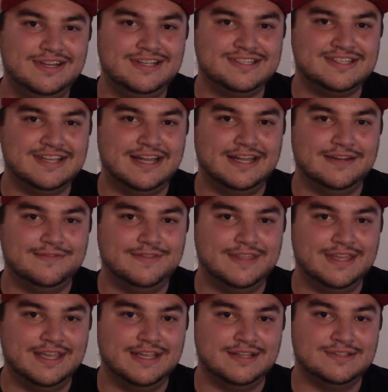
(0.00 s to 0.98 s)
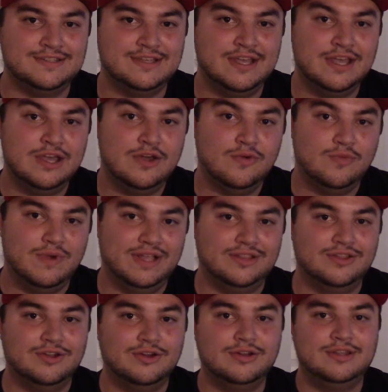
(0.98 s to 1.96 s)
side of things, we
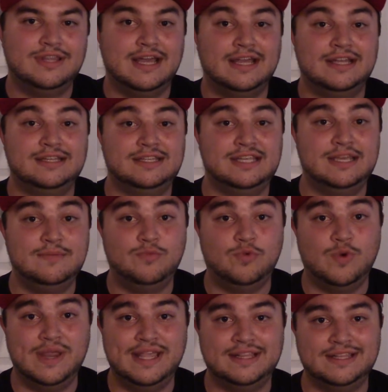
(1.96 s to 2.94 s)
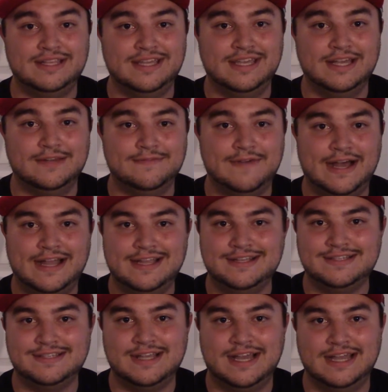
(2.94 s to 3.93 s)
learned that Tim Wheatley of
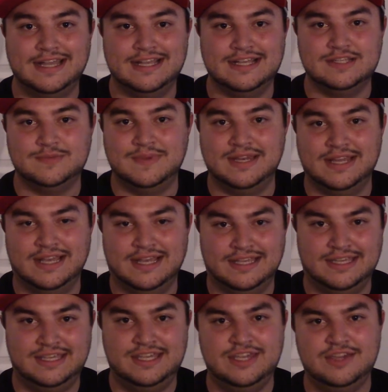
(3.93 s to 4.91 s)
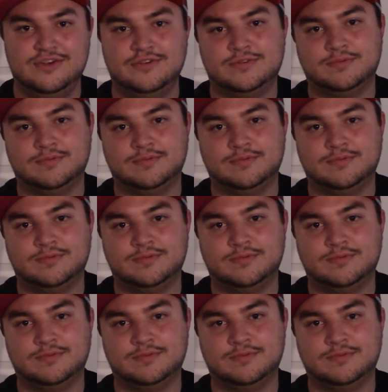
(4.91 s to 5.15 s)
ISI has been a huge